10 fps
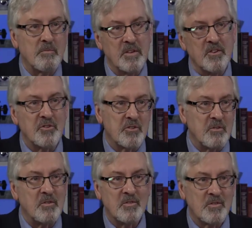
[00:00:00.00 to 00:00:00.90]
place
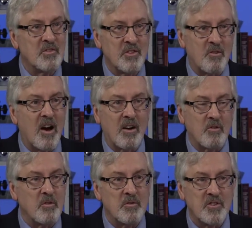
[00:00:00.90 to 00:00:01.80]
to thrive
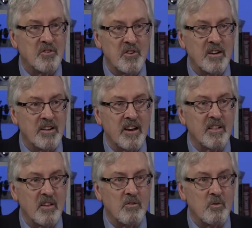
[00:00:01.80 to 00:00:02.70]
or succeed at any
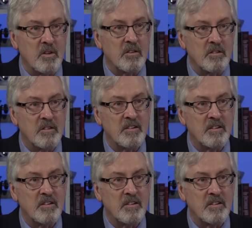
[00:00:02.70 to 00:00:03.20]
level, really.